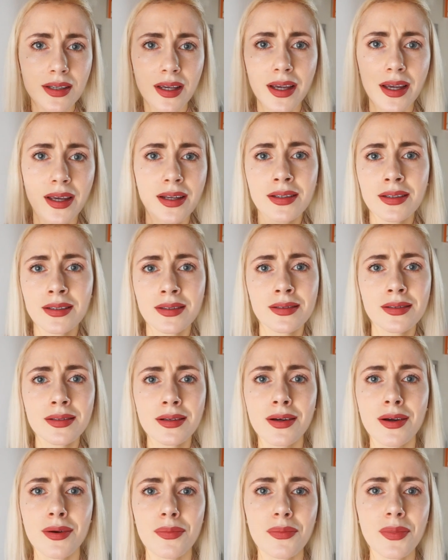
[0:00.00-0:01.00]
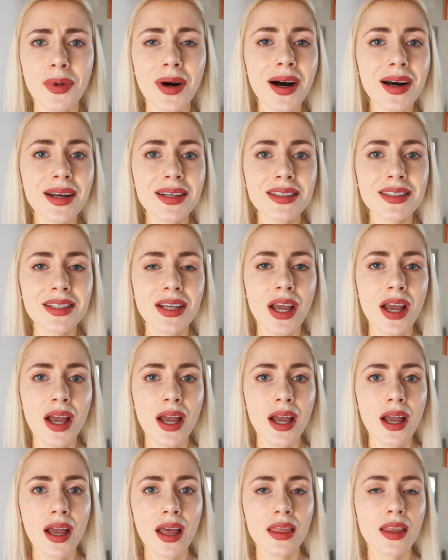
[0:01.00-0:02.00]
hidden, but
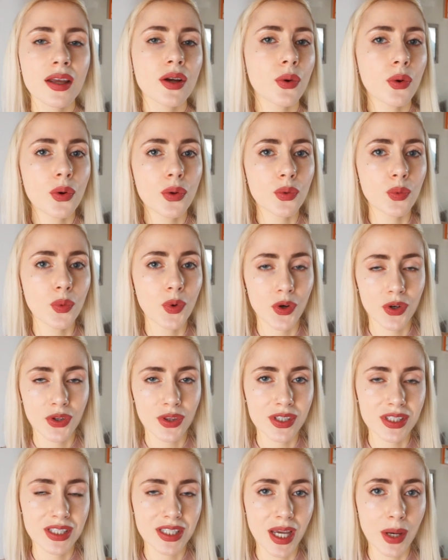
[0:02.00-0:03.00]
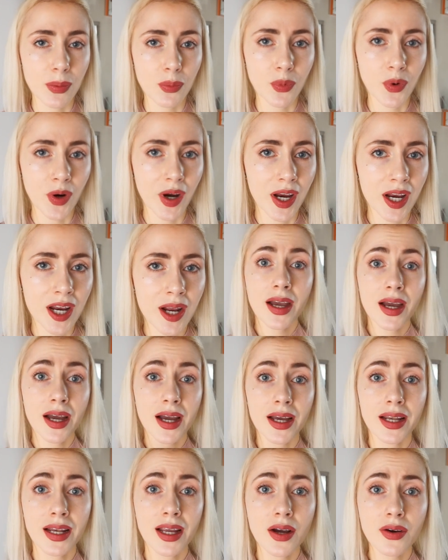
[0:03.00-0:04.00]
they all work the same way.
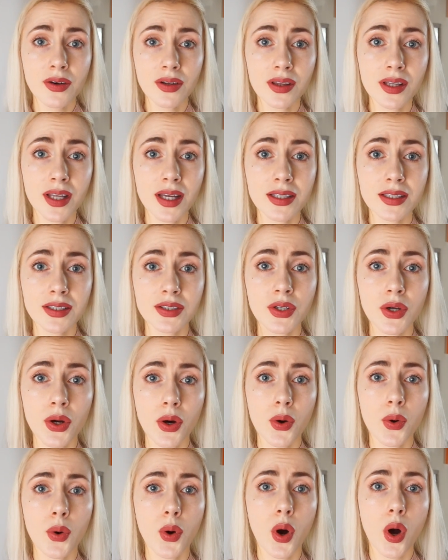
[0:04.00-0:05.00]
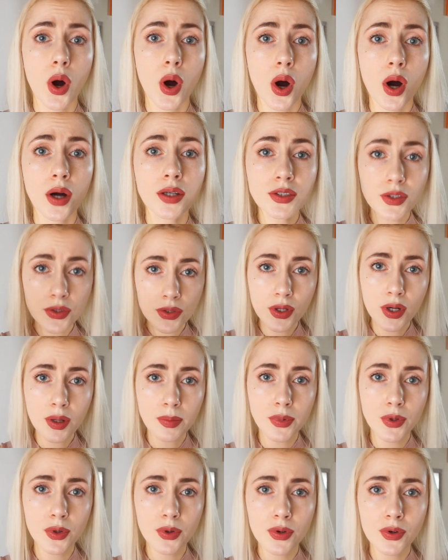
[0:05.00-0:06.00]
And now let's go onto the
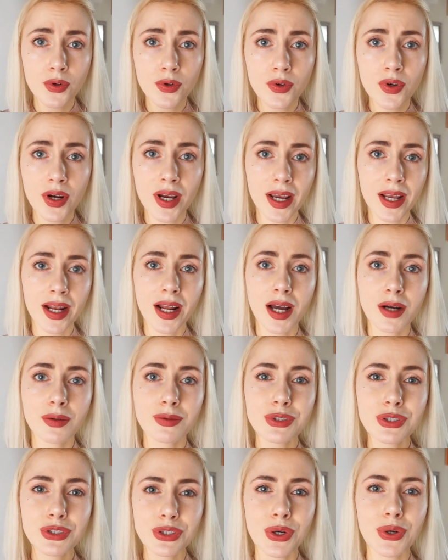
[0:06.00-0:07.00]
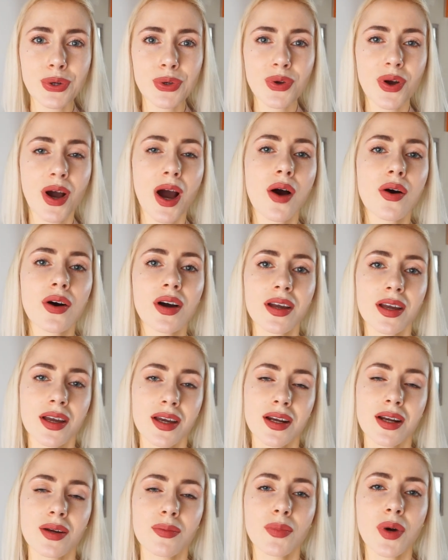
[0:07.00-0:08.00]
computer and I will show you how I
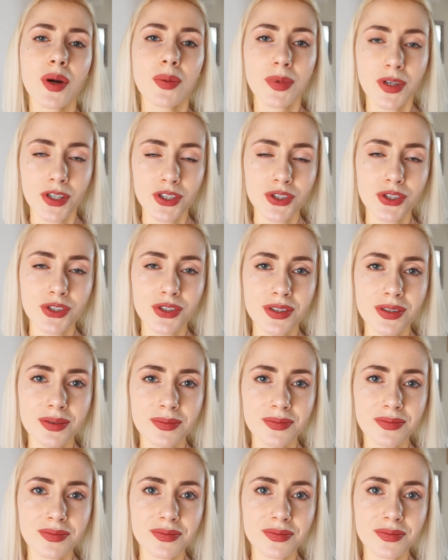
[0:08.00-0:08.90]
edit my pictures.